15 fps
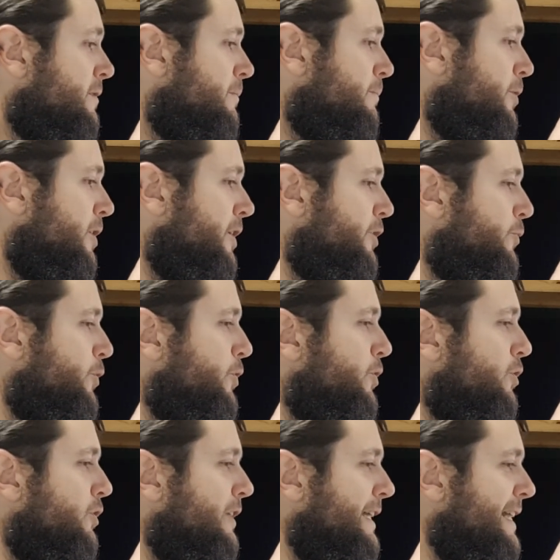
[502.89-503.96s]
by the
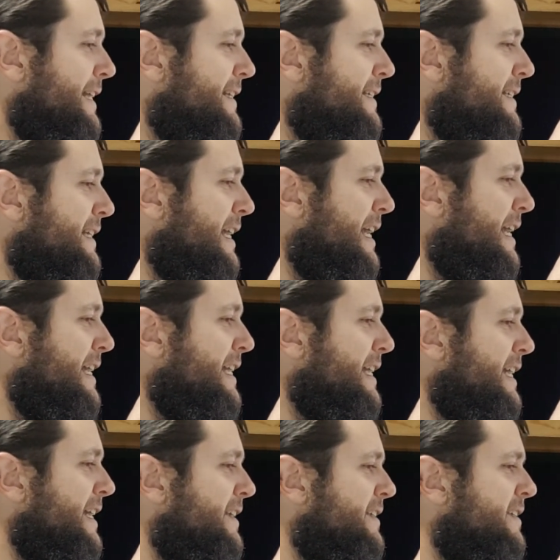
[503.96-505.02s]
rule
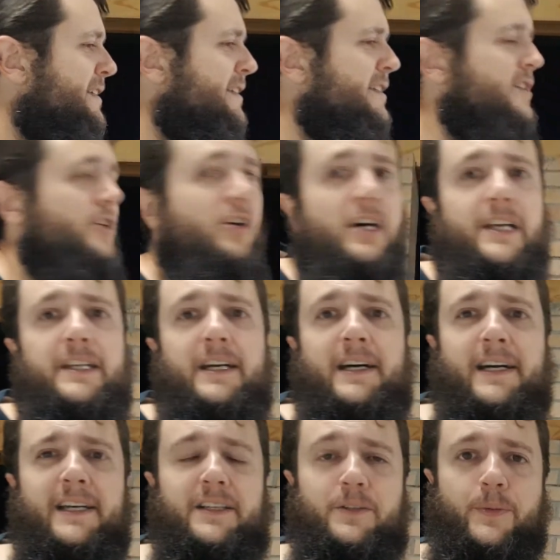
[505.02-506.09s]
SAS, side,
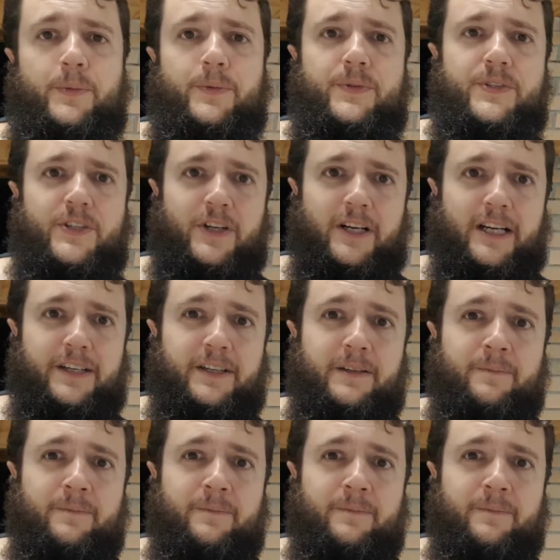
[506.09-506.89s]
angle, side.